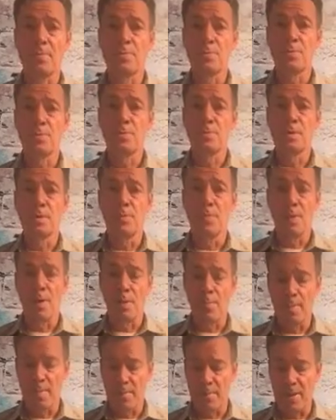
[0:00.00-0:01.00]
a dual
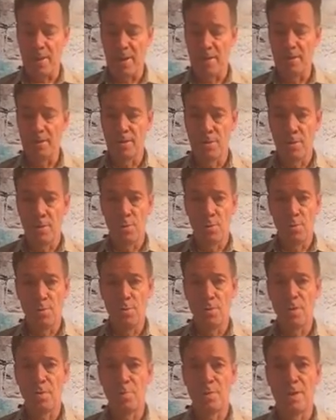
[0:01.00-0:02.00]
compartment bag where
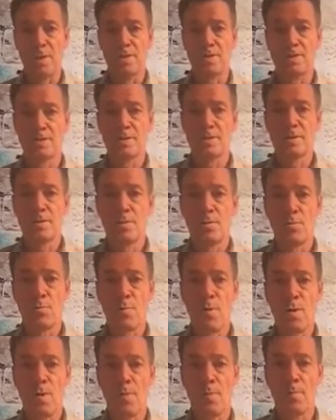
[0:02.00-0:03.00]
you can place
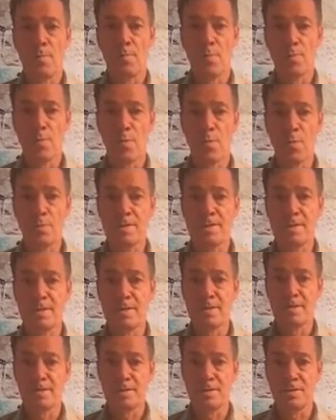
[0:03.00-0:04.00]
raw
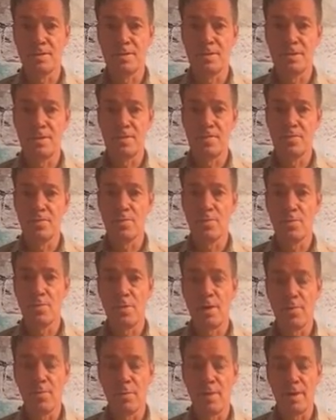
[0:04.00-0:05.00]
protein such as seafood
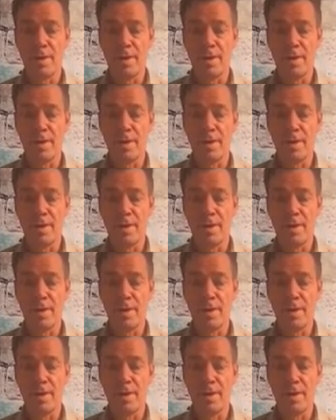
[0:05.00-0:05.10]
or other